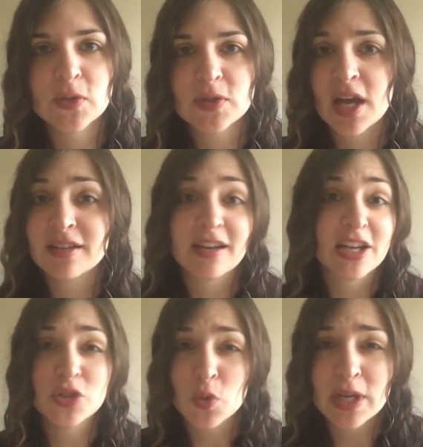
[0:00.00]
whose content I
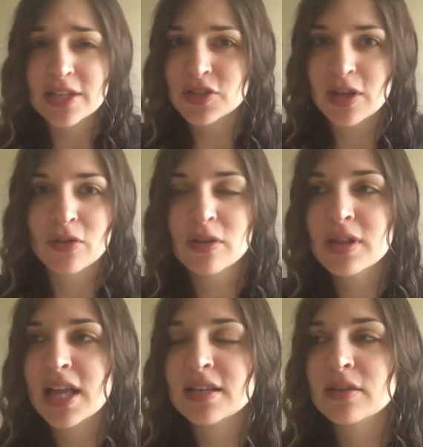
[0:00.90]
enjoy in general
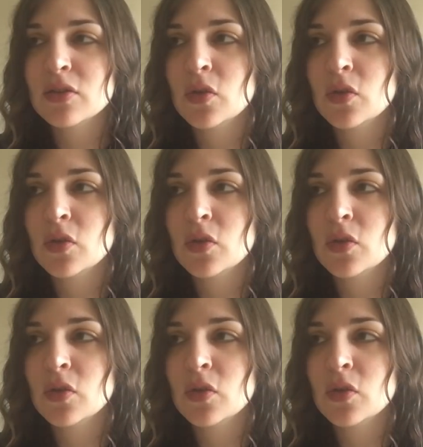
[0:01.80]
and